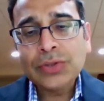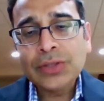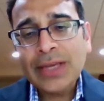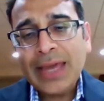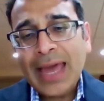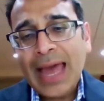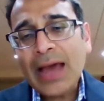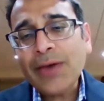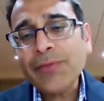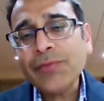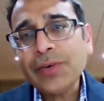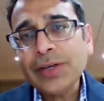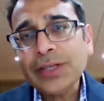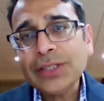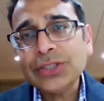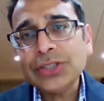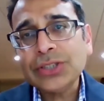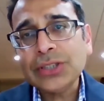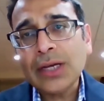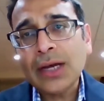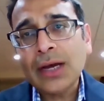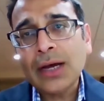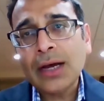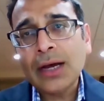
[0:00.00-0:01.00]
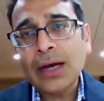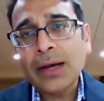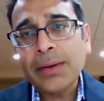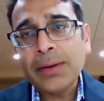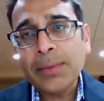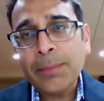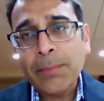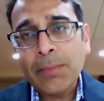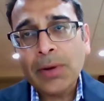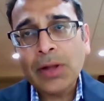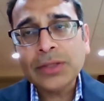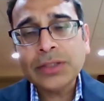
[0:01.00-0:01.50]
So the average
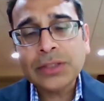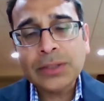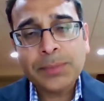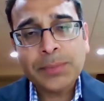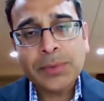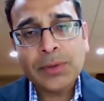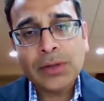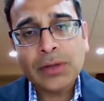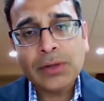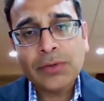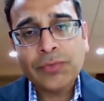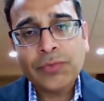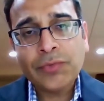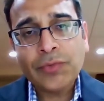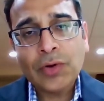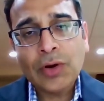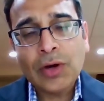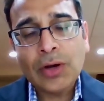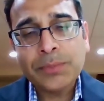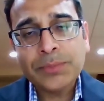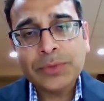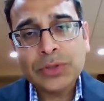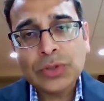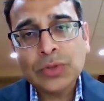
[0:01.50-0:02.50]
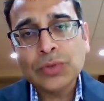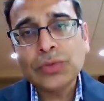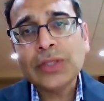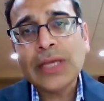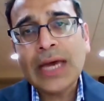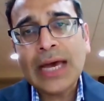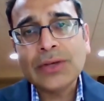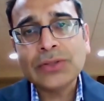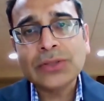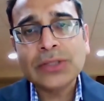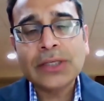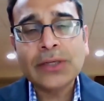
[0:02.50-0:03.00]
multiple from
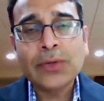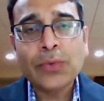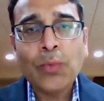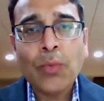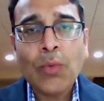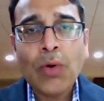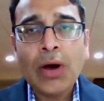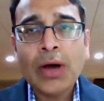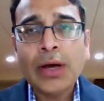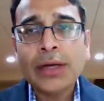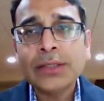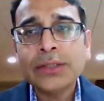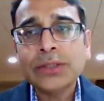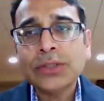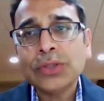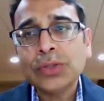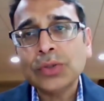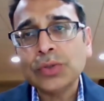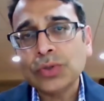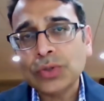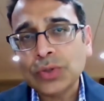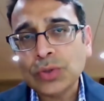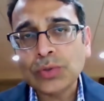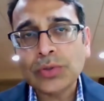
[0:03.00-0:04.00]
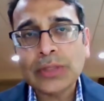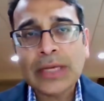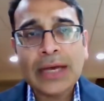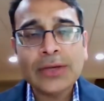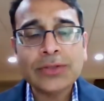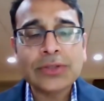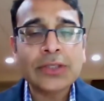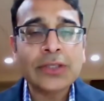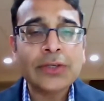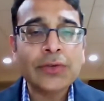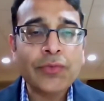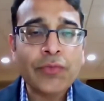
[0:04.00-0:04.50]
2001 to
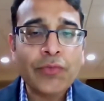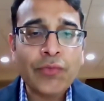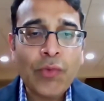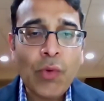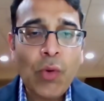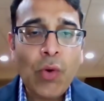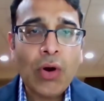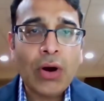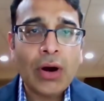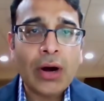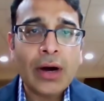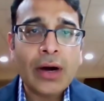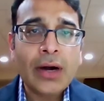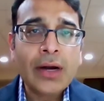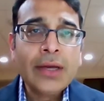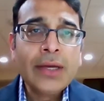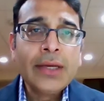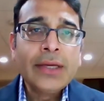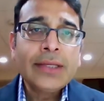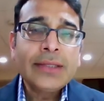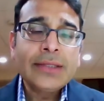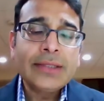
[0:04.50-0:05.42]
2004,